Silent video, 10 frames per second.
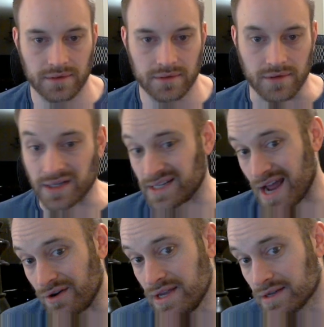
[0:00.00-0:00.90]
Granted,
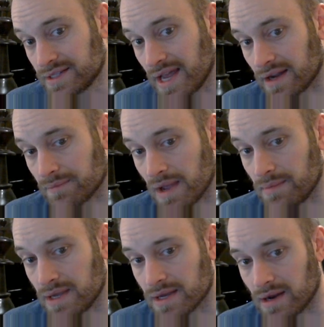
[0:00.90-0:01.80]
now he could take,
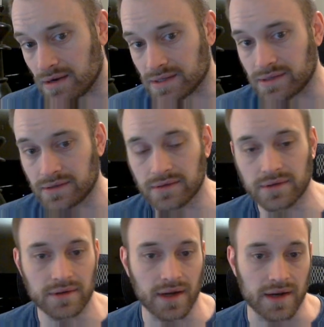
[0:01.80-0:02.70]
maybe, and
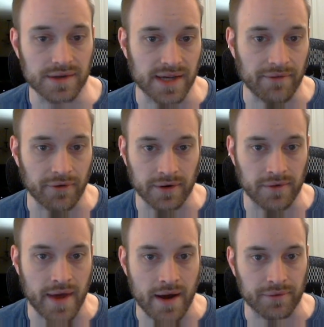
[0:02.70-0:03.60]
it is safer to
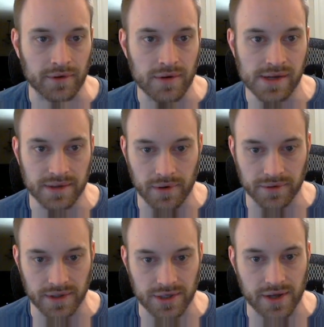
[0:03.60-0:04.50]
do that with the queens
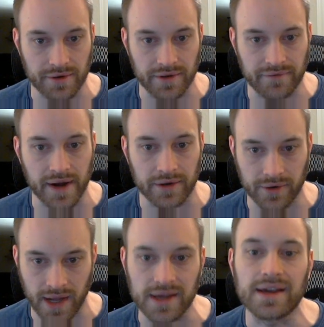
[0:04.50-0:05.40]
opposing each other on the file.
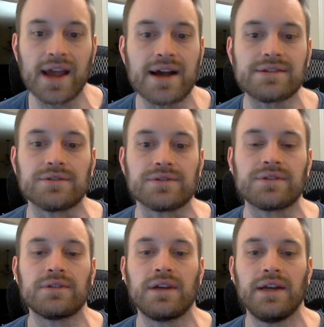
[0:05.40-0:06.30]
Okay, he
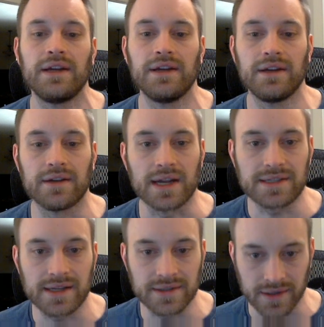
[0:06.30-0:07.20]
castles.
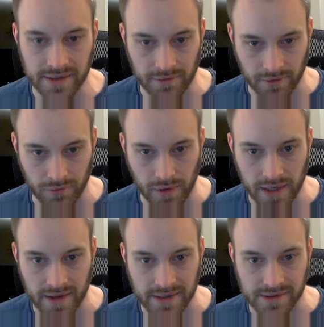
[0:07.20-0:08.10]
Knight takes, he's going to take with a
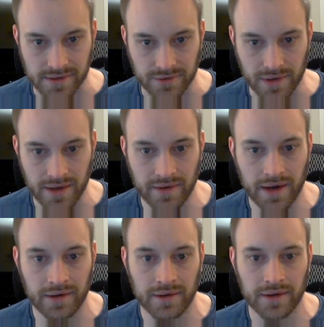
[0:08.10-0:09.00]
queen. That doesn't do
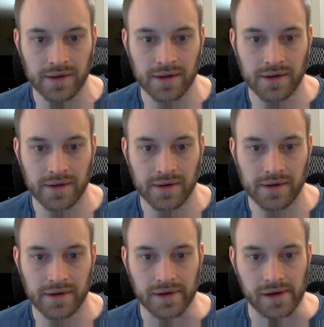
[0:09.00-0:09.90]
anything.
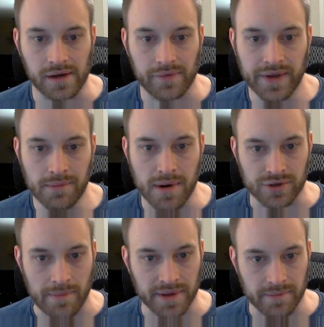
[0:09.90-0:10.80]
Uh, thinking about
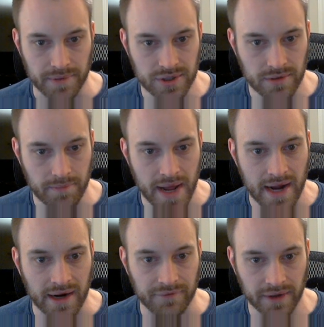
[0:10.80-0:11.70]
dropping the bishop
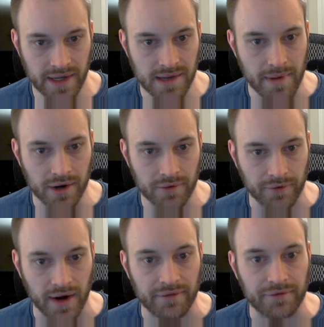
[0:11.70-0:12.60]
back. I feel like he might go
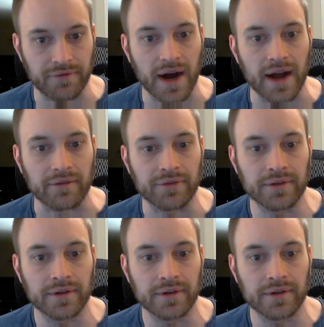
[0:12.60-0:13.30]
for f five.